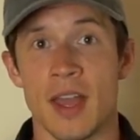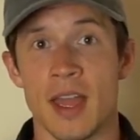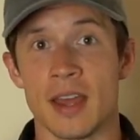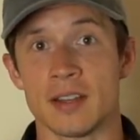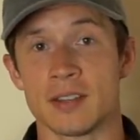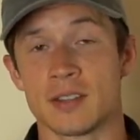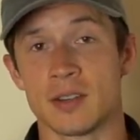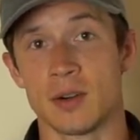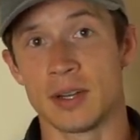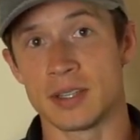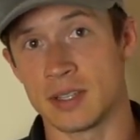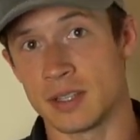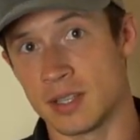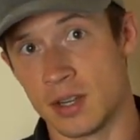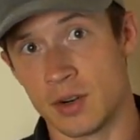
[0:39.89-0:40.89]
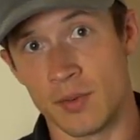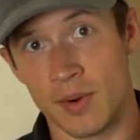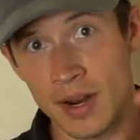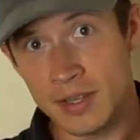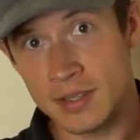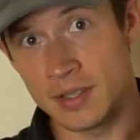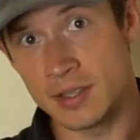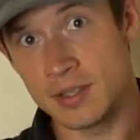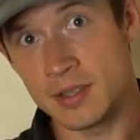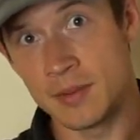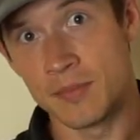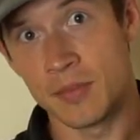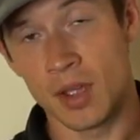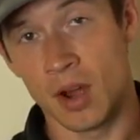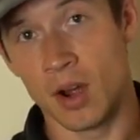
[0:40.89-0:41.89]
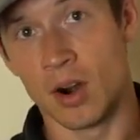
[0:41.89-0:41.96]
And so as the sun rises,